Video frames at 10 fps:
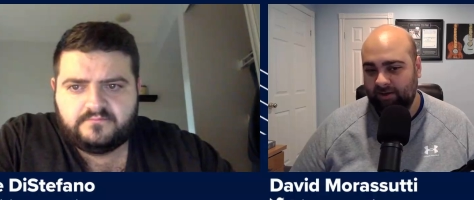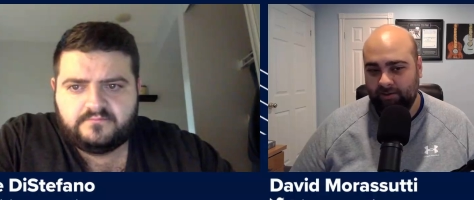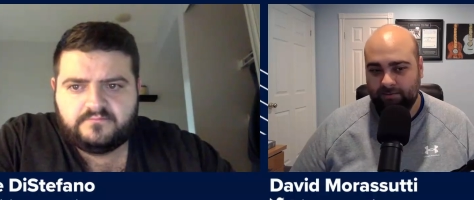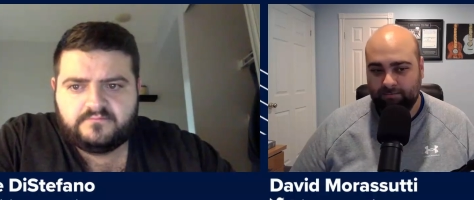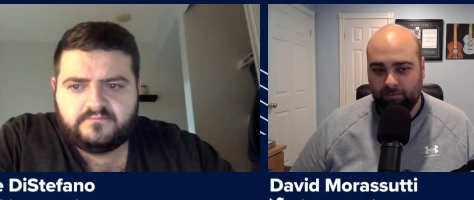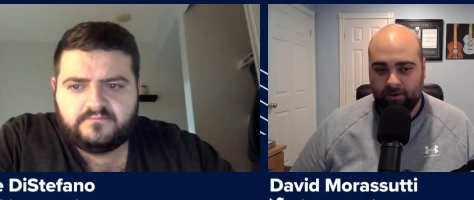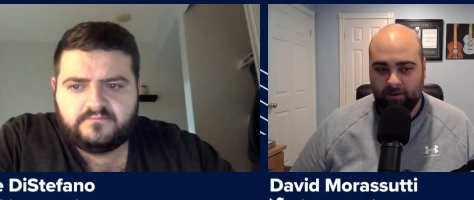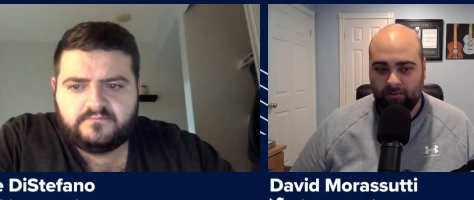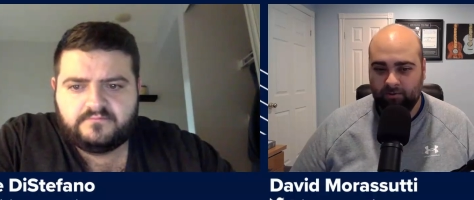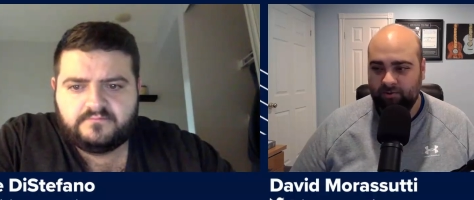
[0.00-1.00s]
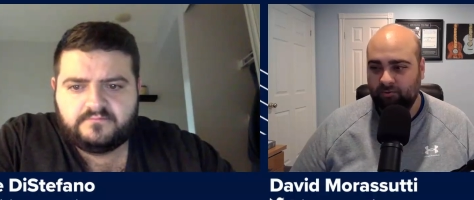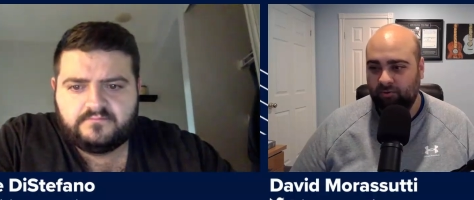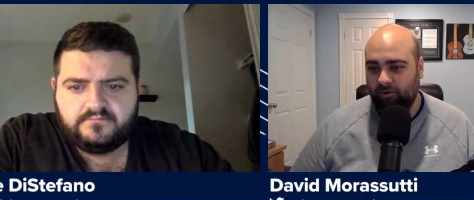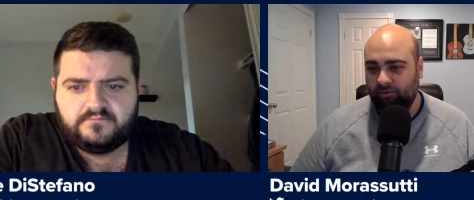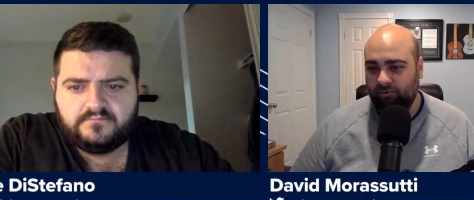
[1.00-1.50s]
Speaker 1: that he's playing close to
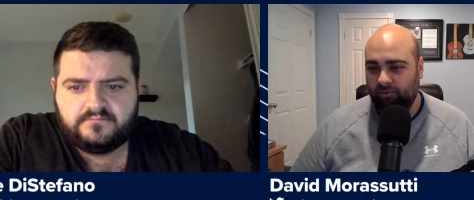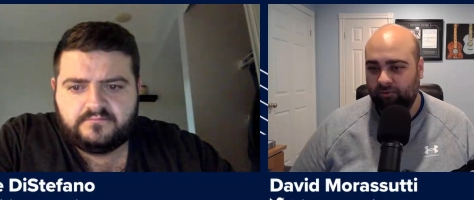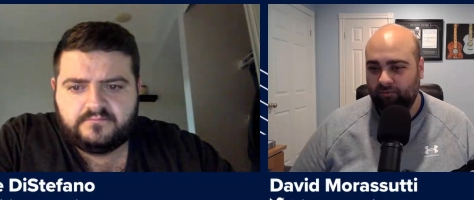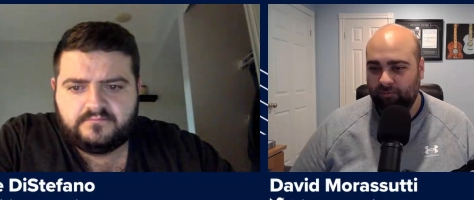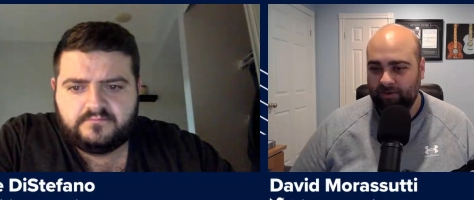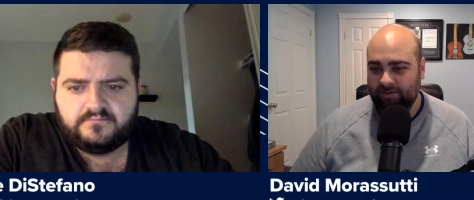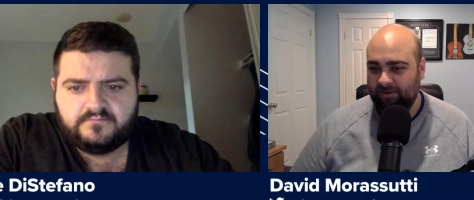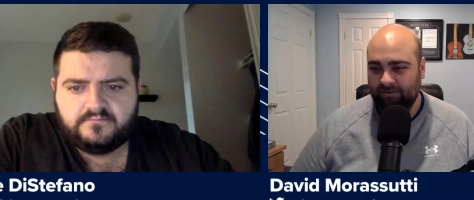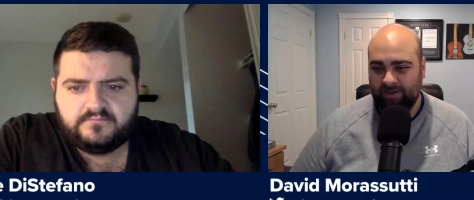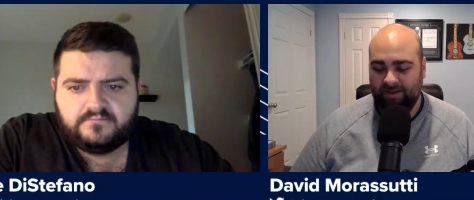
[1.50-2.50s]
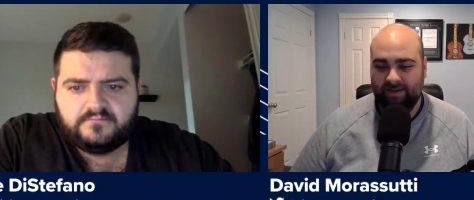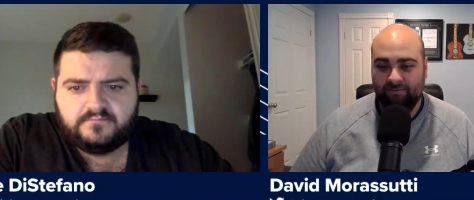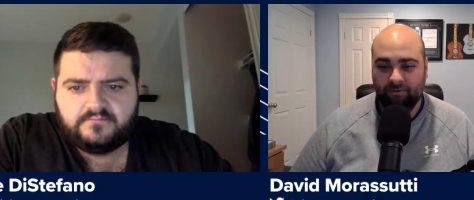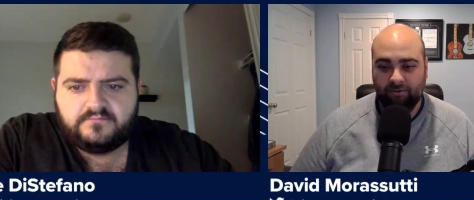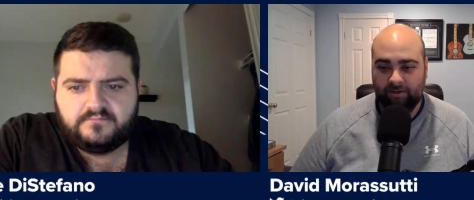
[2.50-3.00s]
23, 24 minutes. I don't think
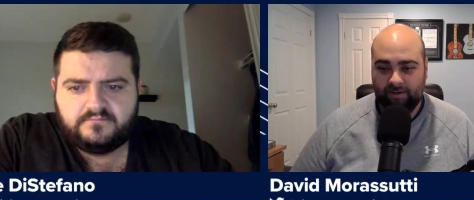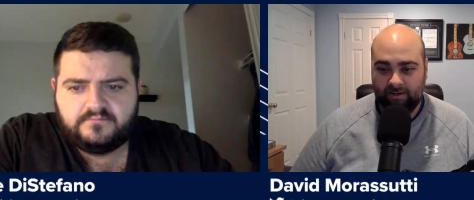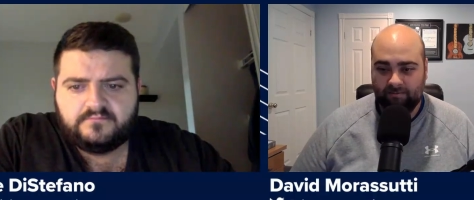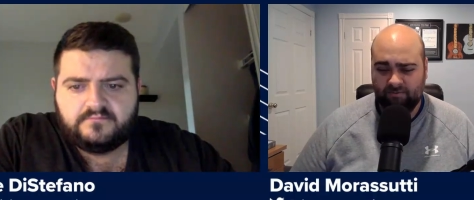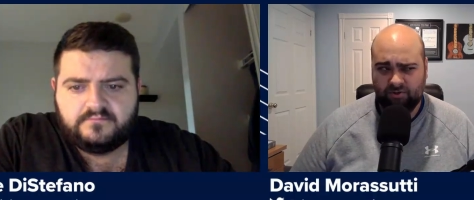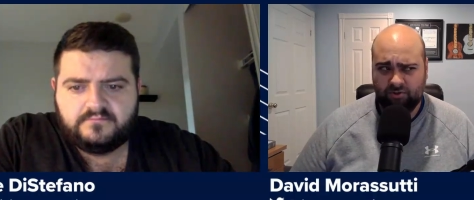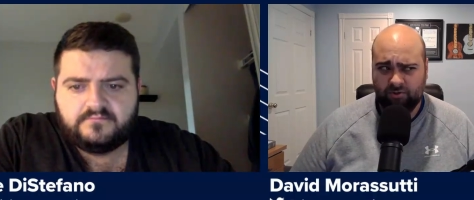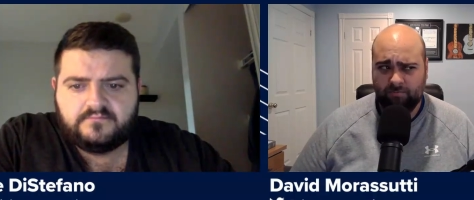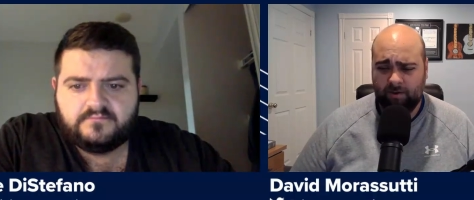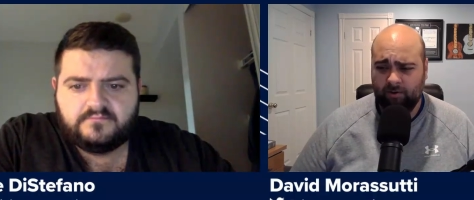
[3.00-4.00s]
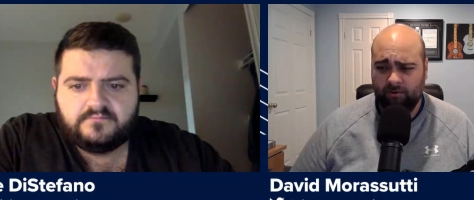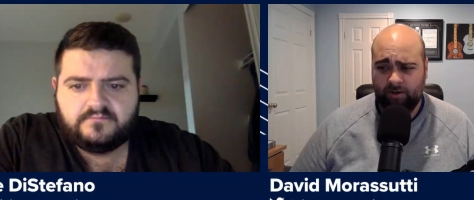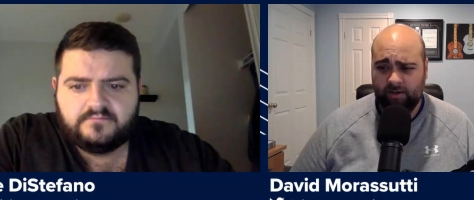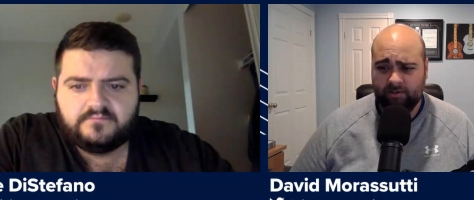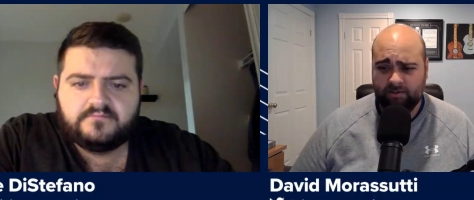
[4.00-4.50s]
he really should be or
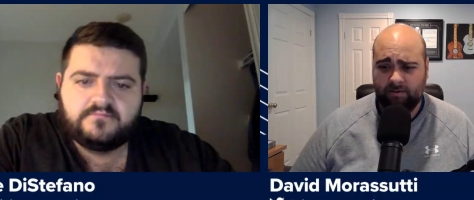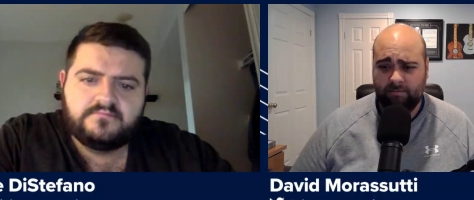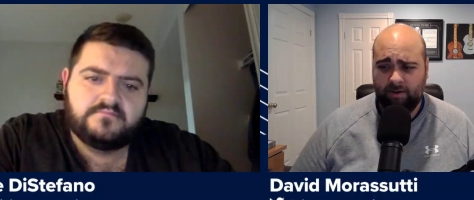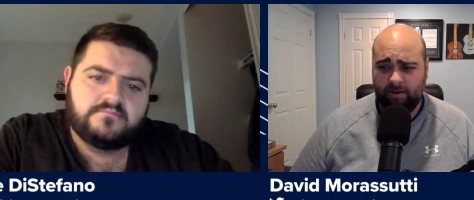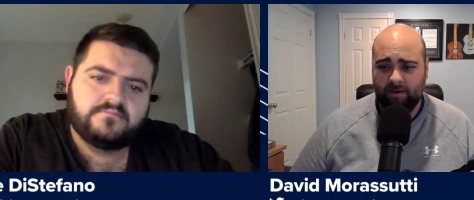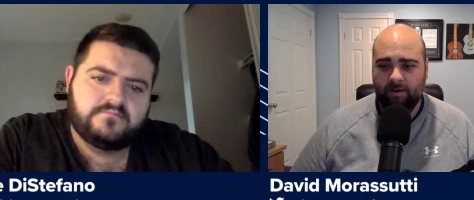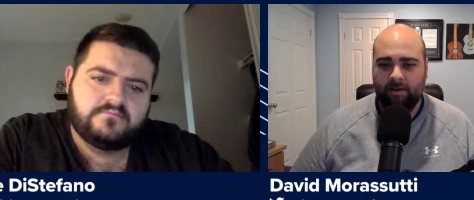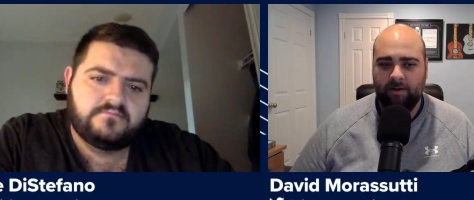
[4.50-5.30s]
needs to be